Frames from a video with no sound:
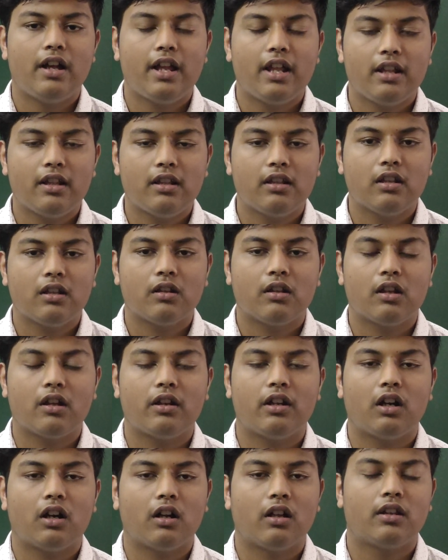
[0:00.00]
And
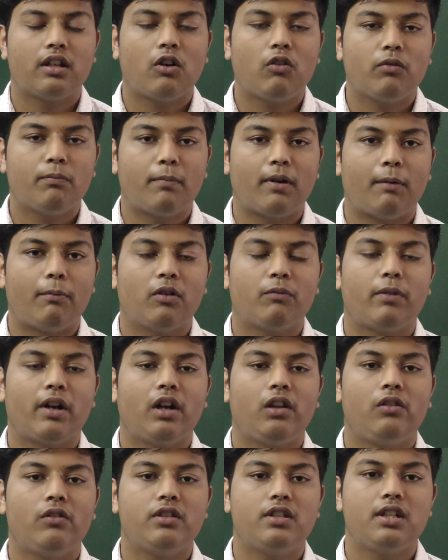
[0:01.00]
now about
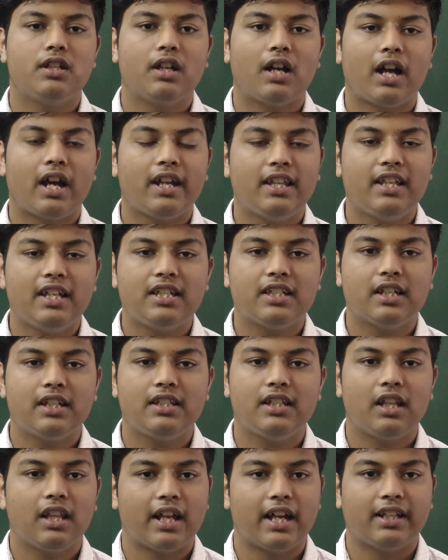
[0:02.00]
biology, I initially
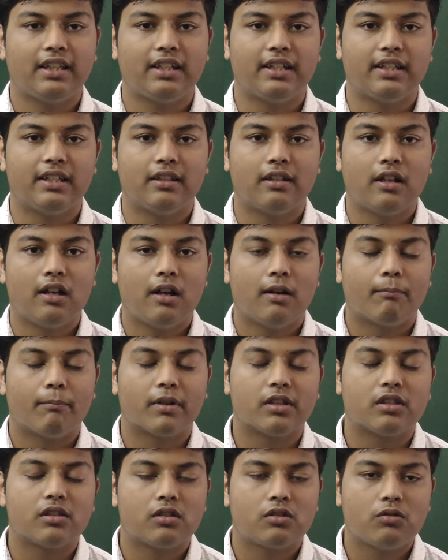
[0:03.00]
didn't like it,
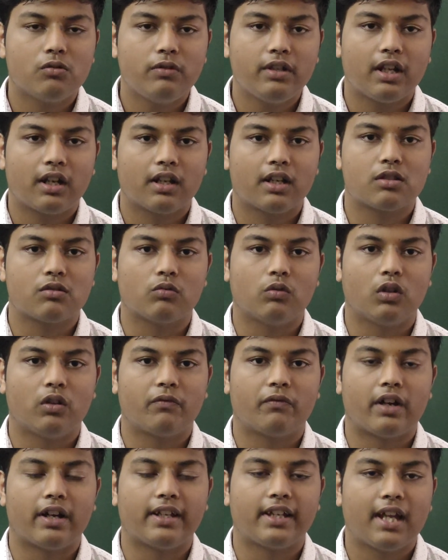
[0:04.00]
but soon in class
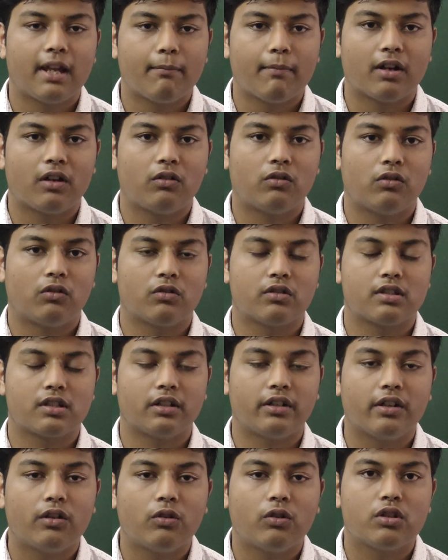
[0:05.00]
12, I came across
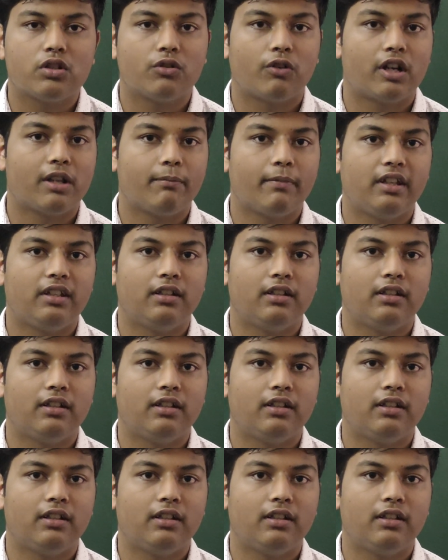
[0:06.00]
Gregor Johann